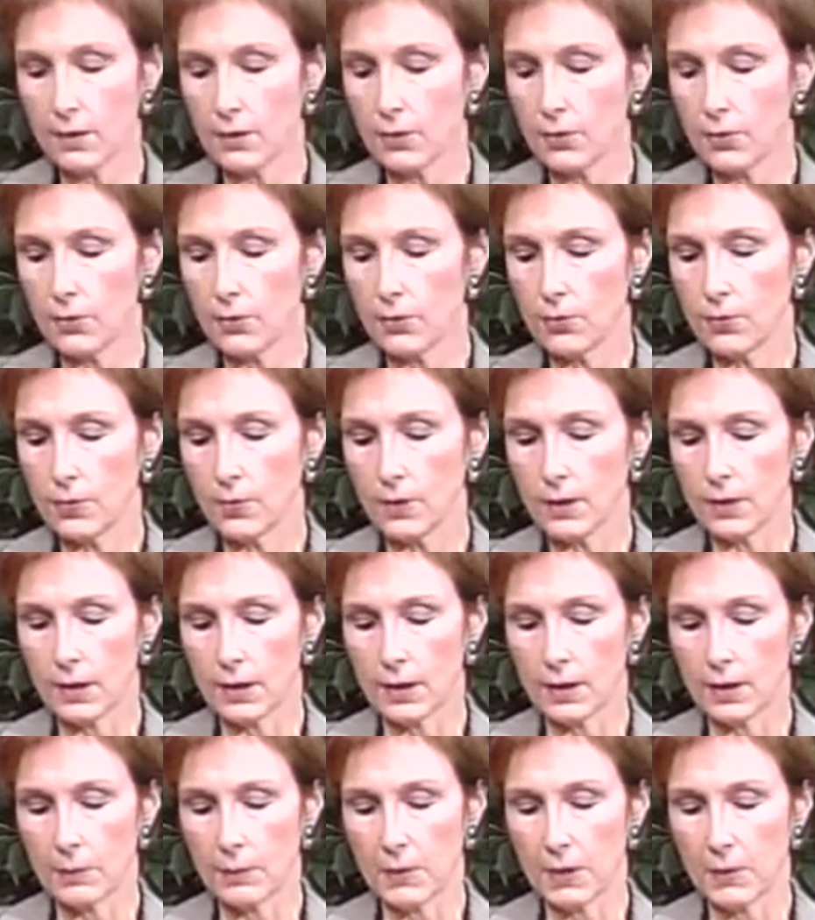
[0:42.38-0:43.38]
News.
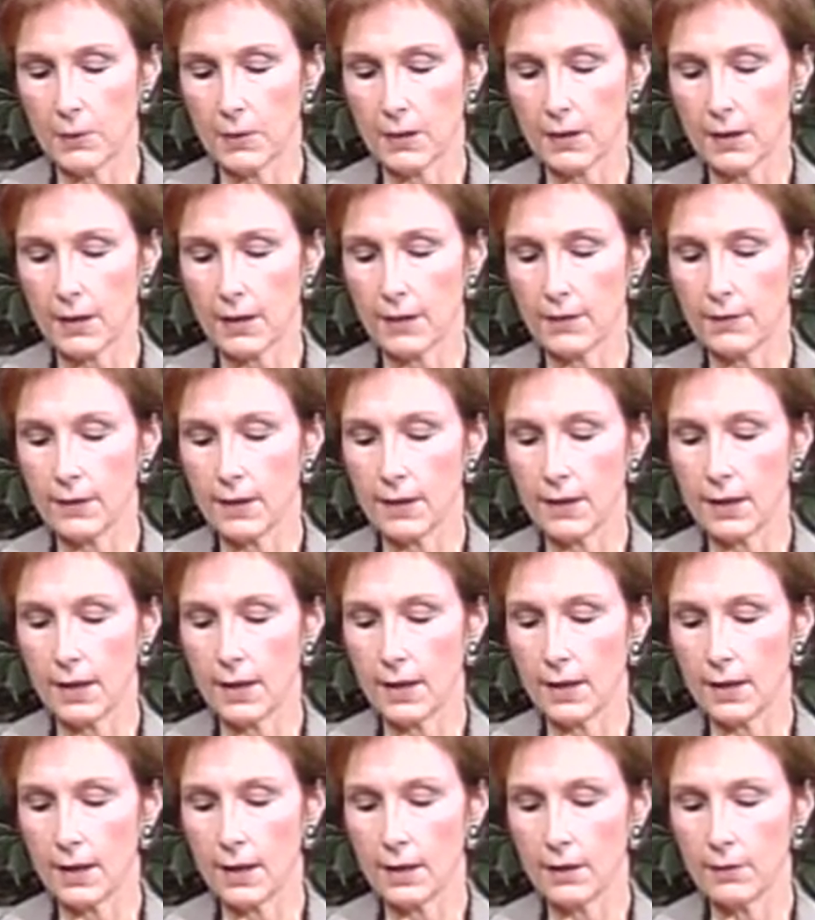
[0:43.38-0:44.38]
He was head of
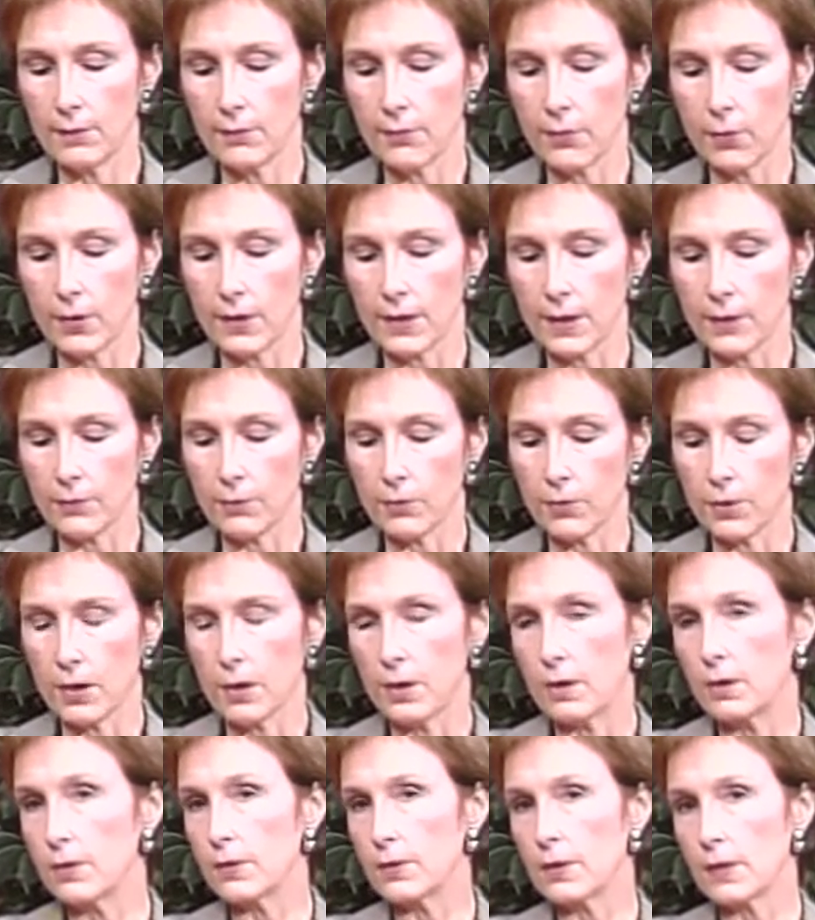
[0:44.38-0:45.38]
CNN for several
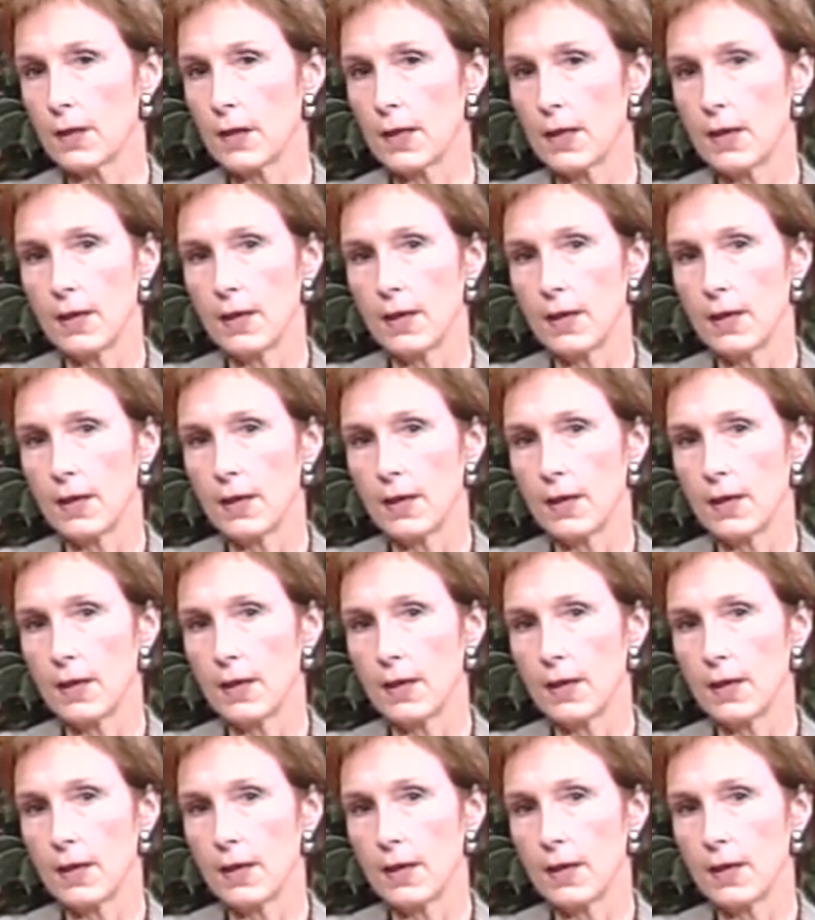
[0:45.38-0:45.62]
years